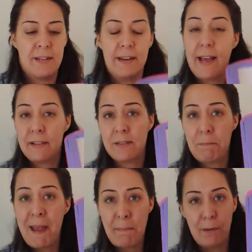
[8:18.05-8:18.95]
And it has
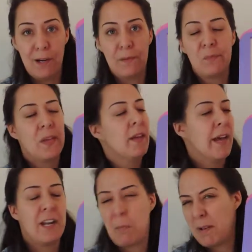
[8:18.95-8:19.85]
the paper,
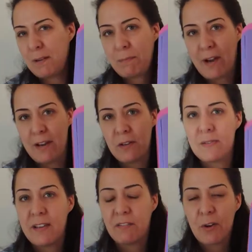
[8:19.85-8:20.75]
and I'll put a brand
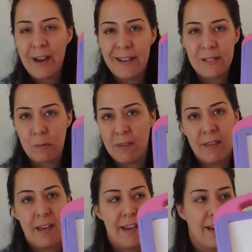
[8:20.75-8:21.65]
new set of crayons
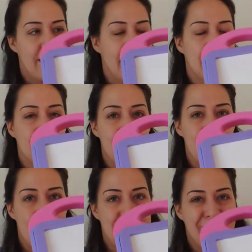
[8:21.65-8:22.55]
with it. And
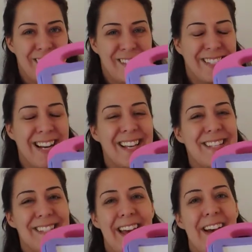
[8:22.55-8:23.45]
my sister and I
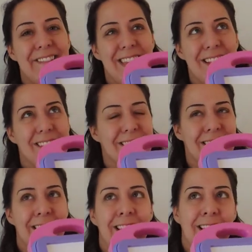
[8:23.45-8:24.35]
used to have
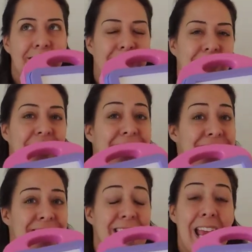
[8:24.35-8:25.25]
these, I
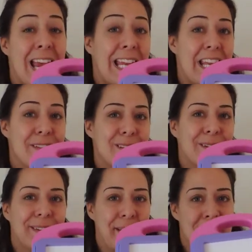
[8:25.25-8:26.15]
guess in the eighties,
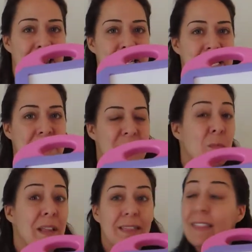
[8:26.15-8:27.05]
early nineties,
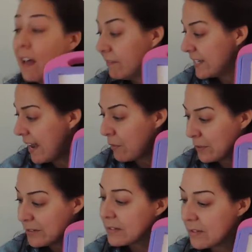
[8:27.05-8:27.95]
and we loved ours.